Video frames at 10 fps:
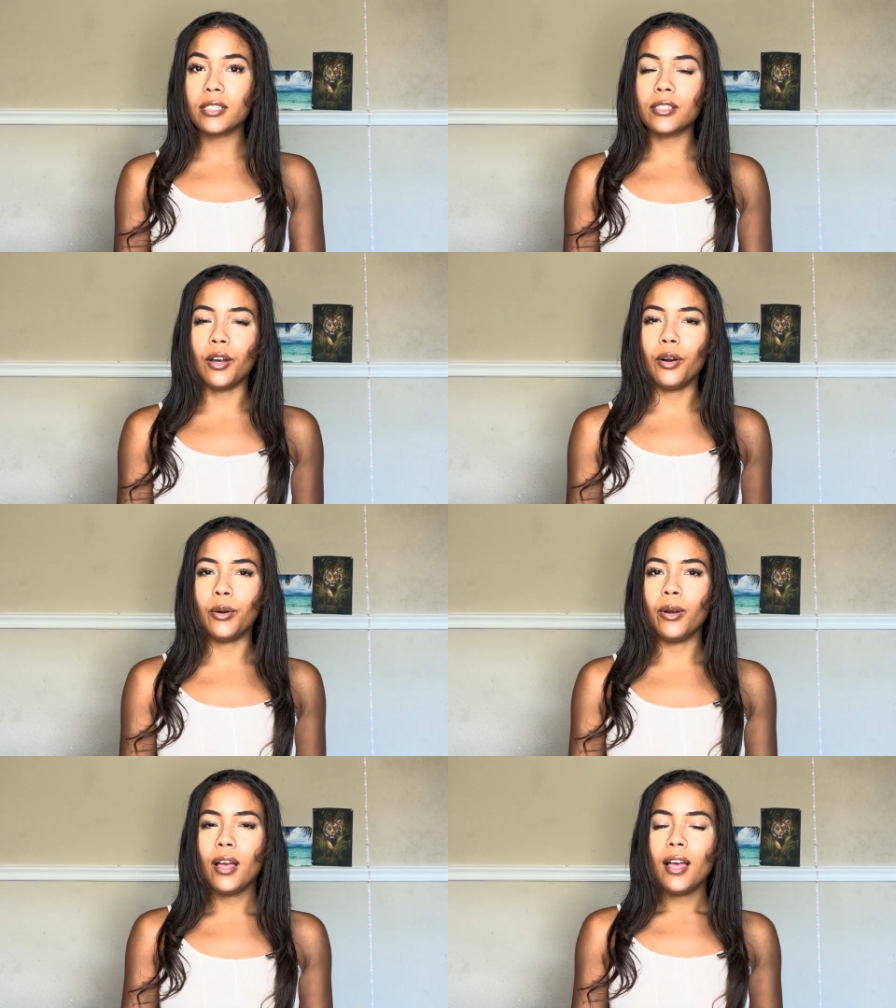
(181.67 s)
so
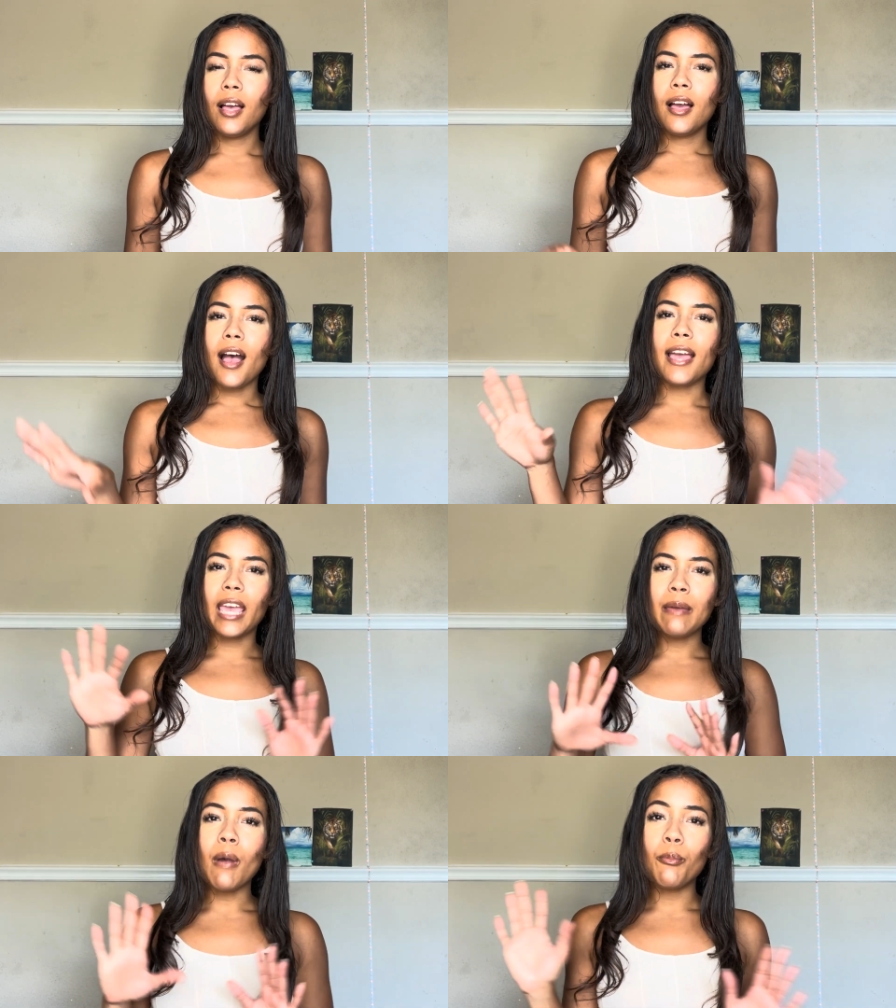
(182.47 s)
I
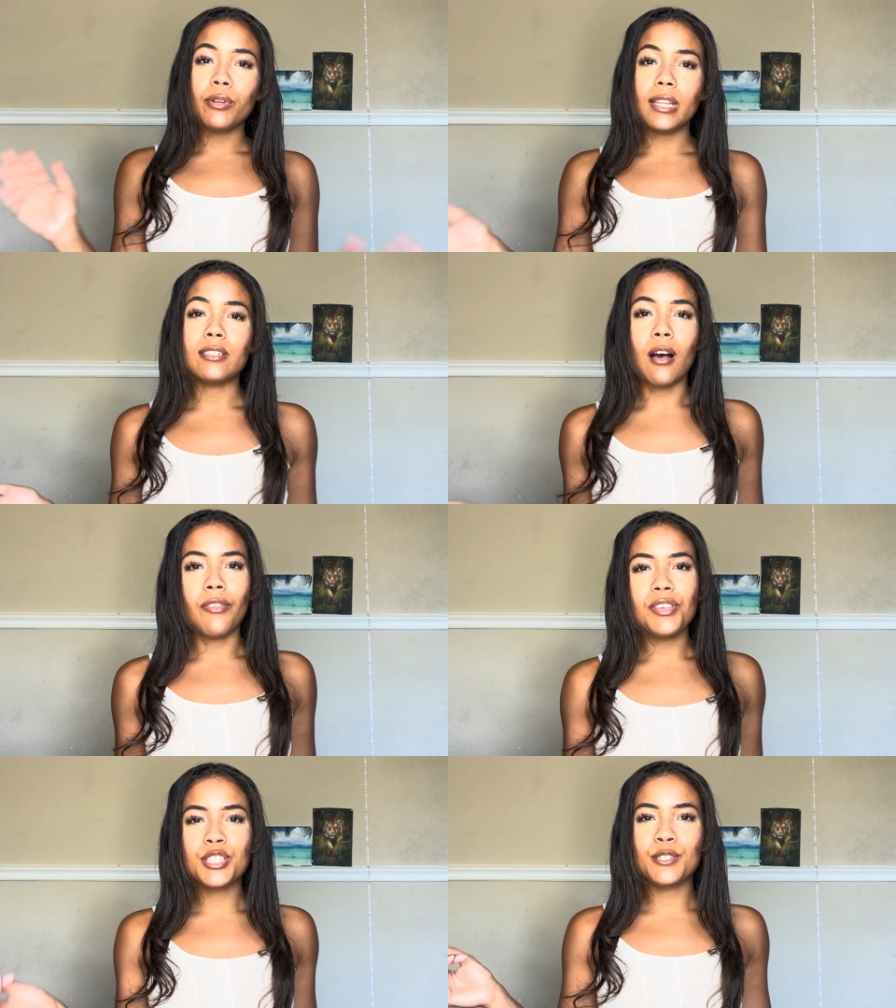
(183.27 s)
came up with this on
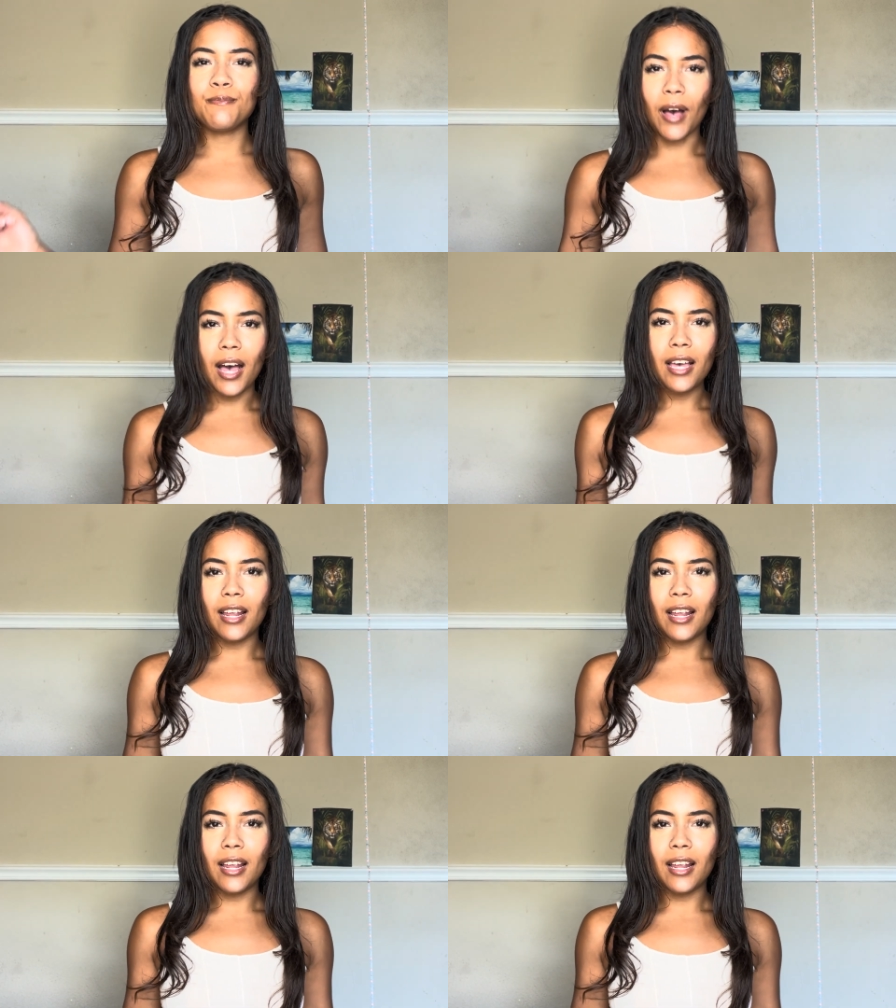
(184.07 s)
the spot.